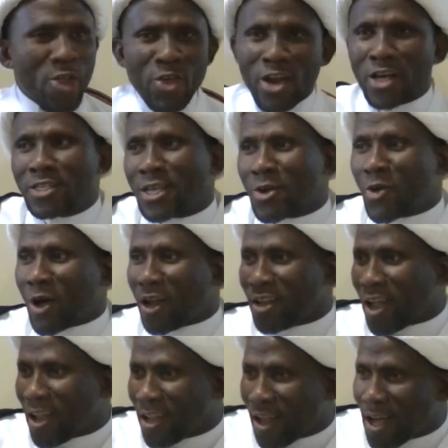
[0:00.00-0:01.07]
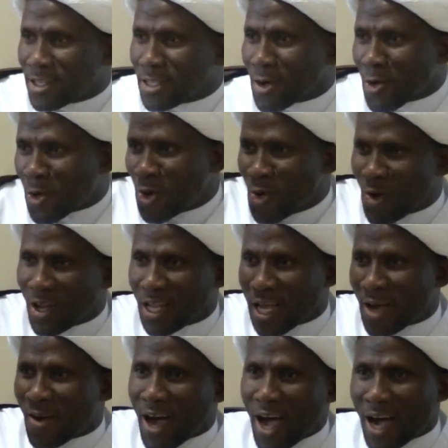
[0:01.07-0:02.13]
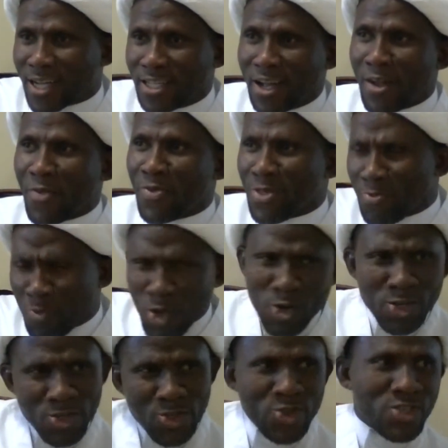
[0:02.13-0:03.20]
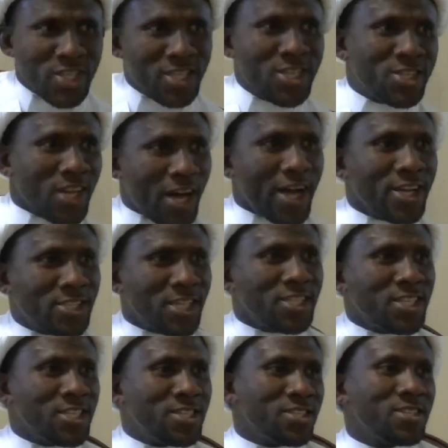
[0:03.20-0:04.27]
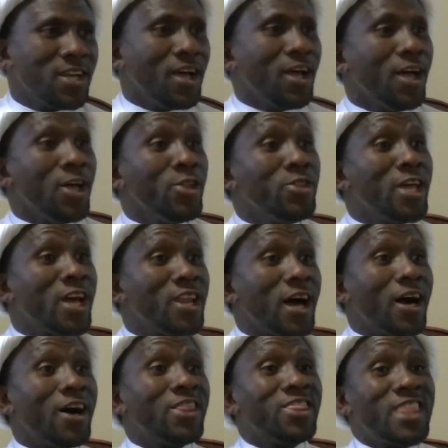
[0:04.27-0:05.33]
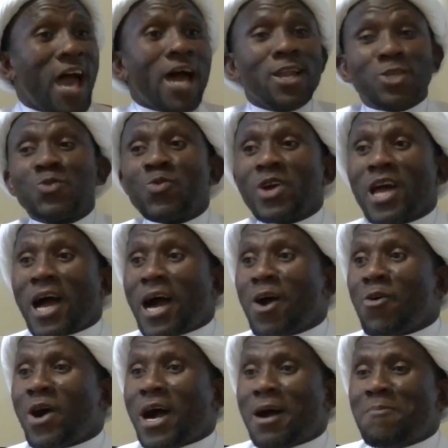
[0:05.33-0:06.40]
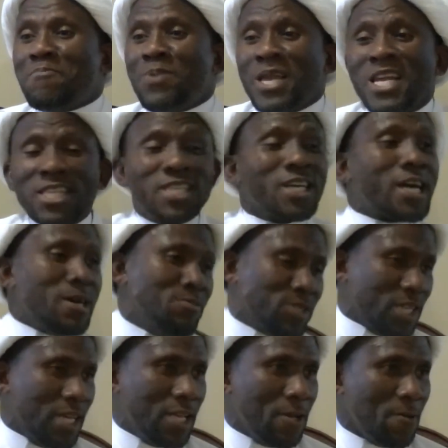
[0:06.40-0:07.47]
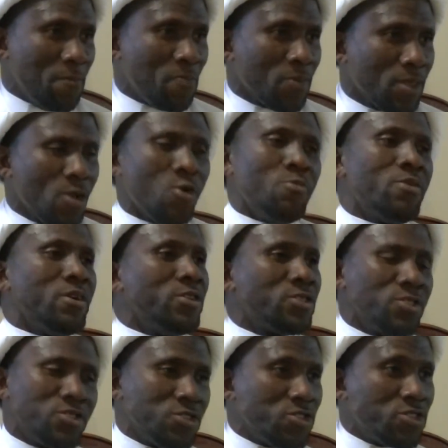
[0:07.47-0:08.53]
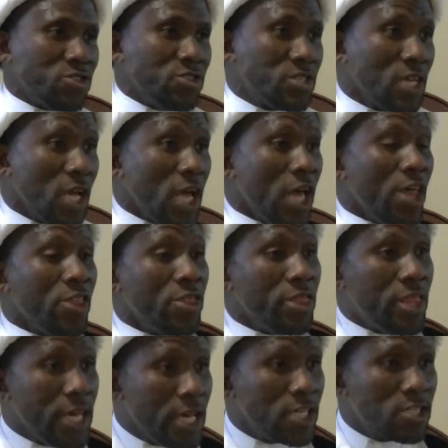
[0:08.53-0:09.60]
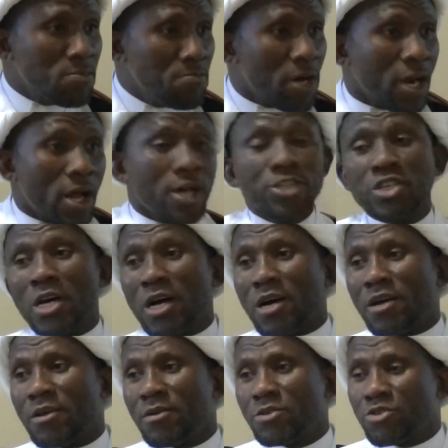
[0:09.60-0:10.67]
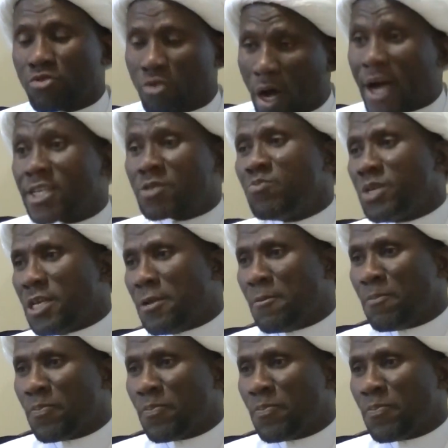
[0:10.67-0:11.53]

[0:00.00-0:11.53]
And then I say, Allah said, Kul wallahu ahad. Don't you see this ayah says this is? Then that is where our ability comes in. You know, brothers and sisters, these maraja, trust me,